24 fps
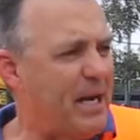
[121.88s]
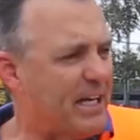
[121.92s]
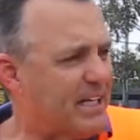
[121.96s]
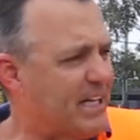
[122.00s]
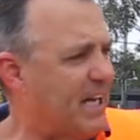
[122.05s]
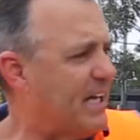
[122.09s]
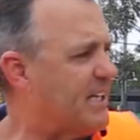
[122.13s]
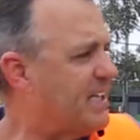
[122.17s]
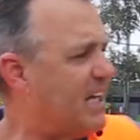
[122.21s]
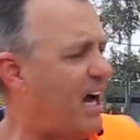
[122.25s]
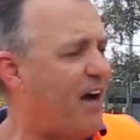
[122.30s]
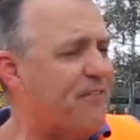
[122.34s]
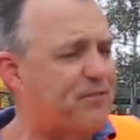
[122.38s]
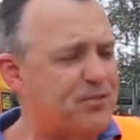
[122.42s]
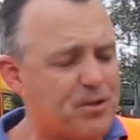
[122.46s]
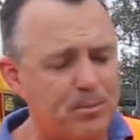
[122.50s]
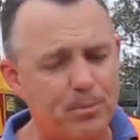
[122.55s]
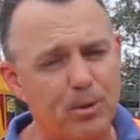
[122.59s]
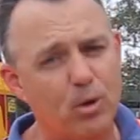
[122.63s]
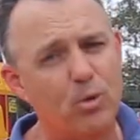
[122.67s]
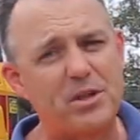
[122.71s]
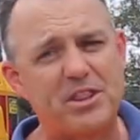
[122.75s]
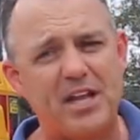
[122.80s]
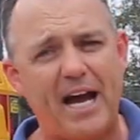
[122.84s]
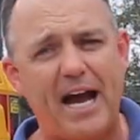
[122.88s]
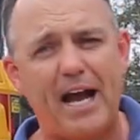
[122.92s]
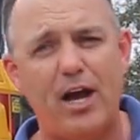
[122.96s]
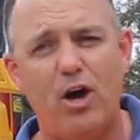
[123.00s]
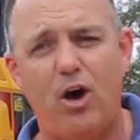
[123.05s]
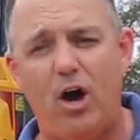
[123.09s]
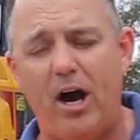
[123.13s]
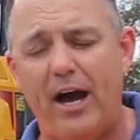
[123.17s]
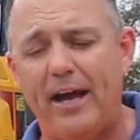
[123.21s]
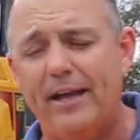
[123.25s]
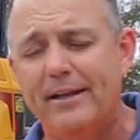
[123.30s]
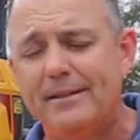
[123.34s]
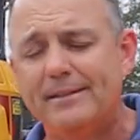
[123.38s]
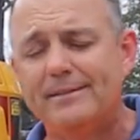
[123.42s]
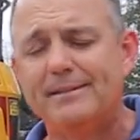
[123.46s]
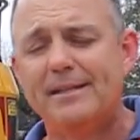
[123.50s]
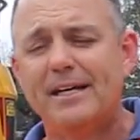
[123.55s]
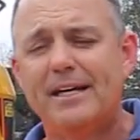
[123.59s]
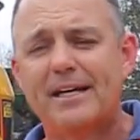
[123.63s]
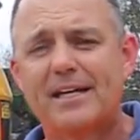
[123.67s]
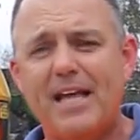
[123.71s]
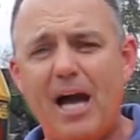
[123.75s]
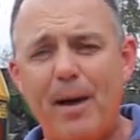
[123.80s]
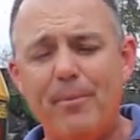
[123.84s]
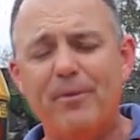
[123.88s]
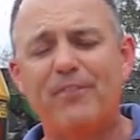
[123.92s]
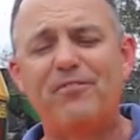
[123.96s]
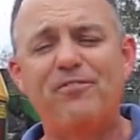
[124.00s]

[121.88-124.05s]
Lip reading: and get comfortable with AI. Come